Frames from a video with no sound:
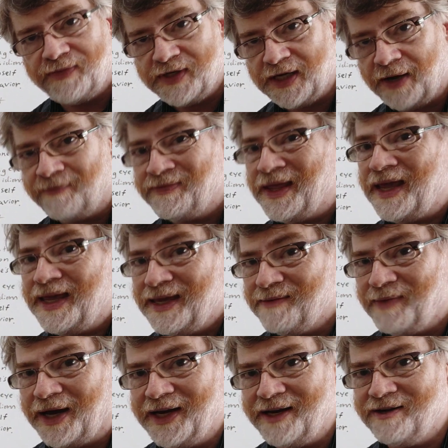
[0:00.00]
So you
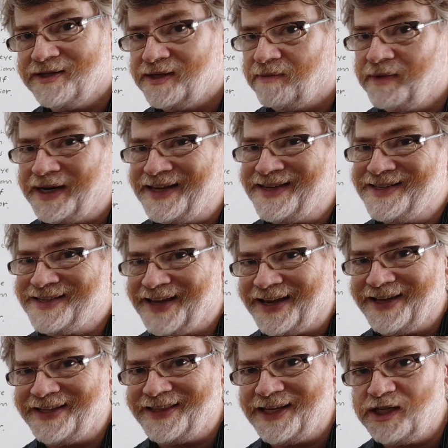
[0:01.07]
might hear somebody say
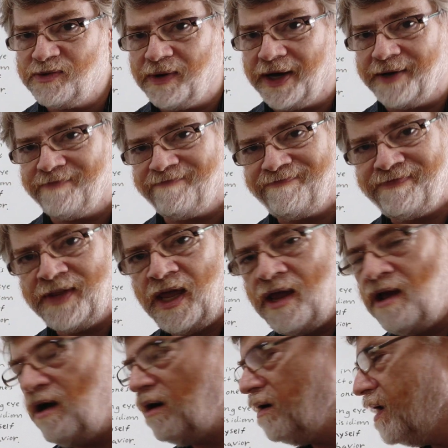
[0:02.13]
it this way.
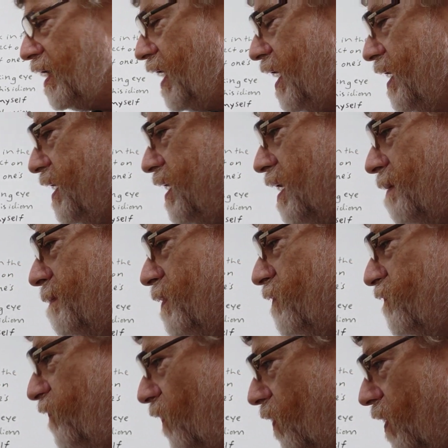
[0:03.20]
All right, and number
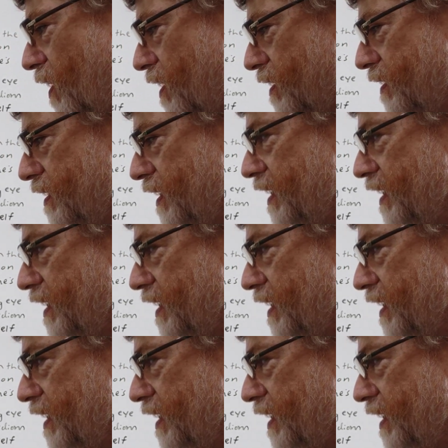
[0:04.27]
four